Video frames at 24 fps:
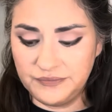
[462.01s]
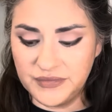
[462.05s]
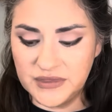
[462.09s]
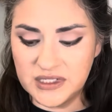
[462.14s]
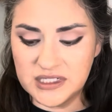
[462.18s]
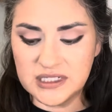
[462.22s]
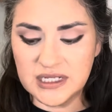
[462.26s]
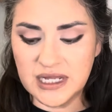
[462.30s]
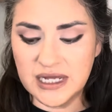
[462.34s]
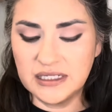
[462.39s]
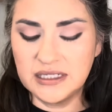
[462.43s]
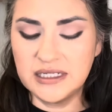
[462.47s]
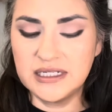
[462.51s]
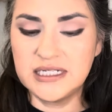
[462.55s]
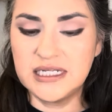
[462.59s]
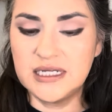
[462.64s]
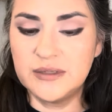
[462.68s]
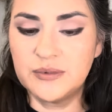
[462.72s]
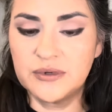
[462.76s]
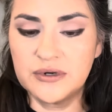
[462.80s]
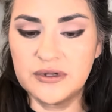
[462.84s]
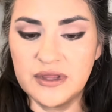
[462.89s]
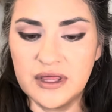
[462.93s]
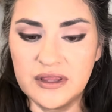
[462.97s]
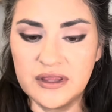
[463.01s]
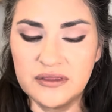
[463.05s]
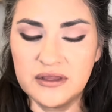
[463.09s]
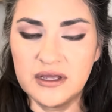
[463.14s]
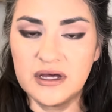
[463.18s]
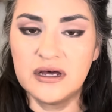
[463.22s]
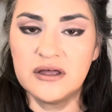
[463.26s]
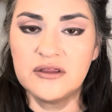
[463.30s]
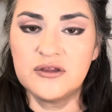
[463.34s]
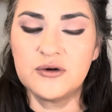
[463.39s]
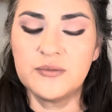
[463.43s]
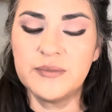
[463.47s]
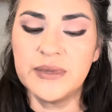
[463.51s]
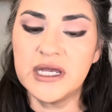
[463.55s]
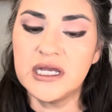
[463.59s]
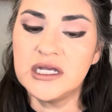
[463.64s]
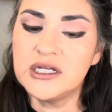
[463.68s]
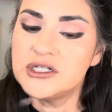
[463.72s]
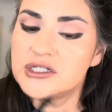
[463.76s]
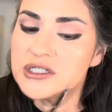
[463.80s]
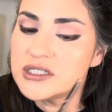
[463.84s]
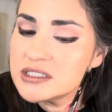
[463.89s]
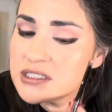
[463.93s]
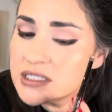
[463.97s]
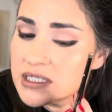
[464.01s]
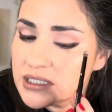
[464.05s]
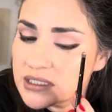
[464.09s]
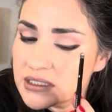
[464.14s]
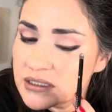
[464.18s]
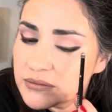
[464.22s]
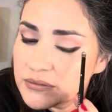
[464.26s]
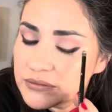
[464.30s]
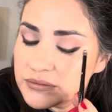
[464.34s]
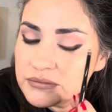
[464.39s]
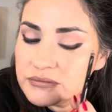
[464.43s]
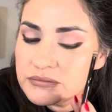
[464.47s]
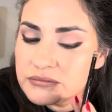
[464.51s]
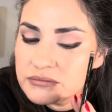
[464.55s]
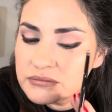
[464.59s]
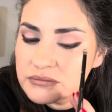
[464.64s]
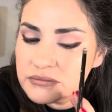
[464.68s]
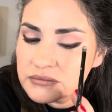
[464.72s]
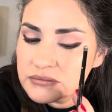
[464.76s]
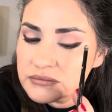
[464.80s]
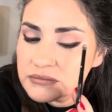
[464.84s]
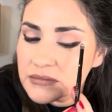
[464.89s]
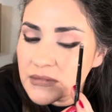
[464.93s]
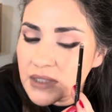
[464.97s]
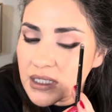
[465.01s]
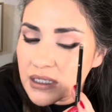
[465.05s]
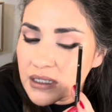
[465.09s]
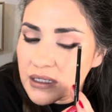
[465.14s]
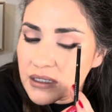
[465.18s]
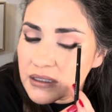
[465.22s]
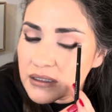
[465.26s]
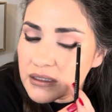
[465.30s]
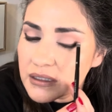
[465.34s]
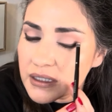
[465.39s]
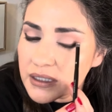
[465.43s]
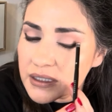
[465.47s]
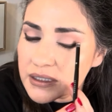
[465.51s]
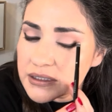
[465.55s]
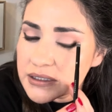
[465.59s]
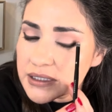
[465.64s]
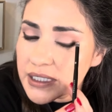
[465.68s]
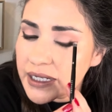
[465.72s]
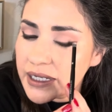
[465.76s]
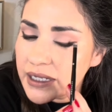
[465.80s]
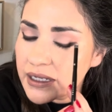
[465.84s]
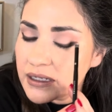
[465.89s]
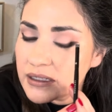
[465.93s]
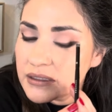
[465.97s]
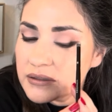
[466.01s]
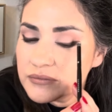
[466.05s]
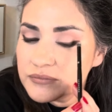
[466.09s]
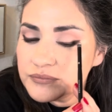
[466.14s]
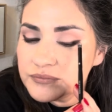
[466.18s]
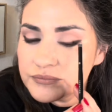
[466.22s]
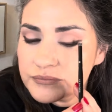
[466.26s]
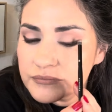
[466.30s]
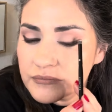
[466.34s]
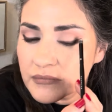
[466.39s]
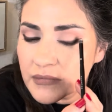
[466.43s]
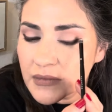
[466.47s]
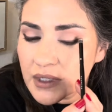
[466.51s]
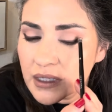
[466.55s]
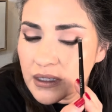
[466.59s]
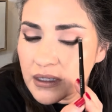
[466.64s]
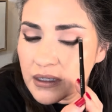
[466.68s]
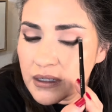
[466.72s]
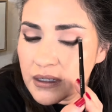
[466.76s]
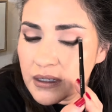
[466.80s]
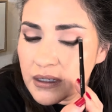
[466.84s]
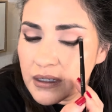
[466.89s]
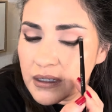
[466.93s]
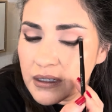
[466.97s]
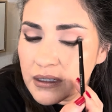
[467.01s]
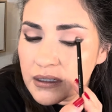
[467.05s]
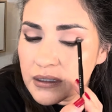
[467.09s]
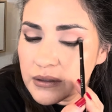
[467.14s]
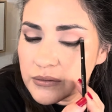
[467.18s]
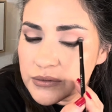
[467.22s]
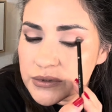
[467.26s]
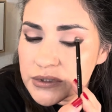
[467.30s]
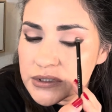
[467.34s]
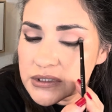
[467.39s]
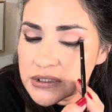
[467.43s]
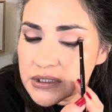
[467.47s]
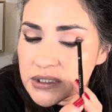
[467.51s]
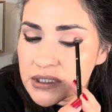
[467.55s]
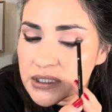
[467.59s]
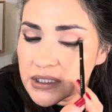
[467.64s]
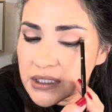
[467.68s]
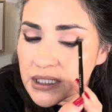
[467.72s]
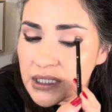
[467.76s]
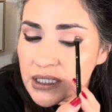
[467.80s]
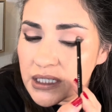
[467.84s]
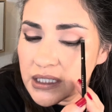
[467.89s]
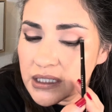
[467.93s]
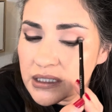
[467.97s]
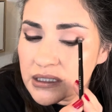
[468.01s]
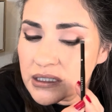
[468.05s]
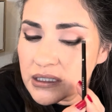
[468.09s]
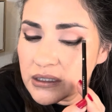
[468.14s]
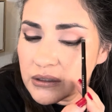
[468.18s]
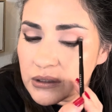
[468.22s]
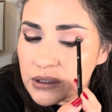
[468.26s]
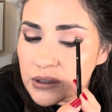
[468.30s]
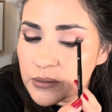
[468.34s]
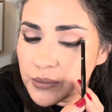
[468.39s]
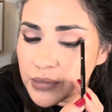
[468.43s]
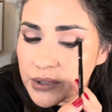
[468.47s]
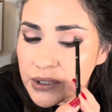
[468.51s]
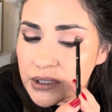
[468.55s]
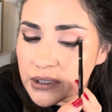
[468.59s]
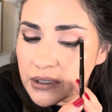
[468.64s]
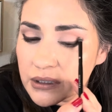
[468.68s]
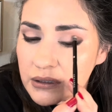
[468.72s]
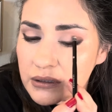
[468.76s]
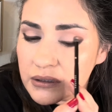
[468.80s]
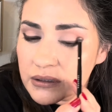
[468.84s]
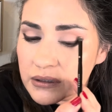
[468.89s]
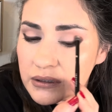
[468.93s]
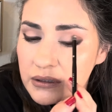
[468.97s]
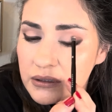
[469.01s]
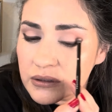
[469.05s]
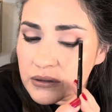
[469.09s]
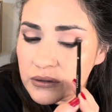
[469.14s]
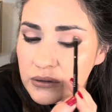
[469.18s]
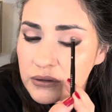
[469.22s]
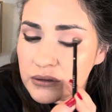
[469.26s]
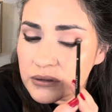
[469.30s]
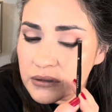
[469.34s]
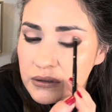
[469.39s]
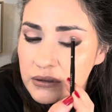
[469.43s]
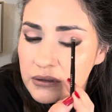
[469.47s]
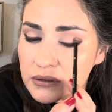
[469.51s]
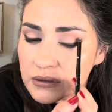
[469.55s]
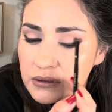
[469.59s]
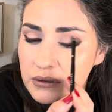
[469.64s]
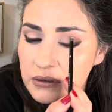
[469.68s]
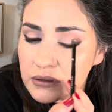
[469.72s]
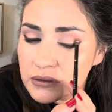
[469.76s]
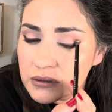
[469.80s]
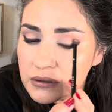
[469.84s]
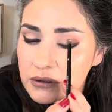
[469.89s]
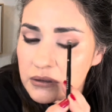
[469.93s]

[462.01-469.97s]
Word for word: The slightly deeper than the other beige. It's like a like a tan. And I'm just gonna kind of go up here into the corner.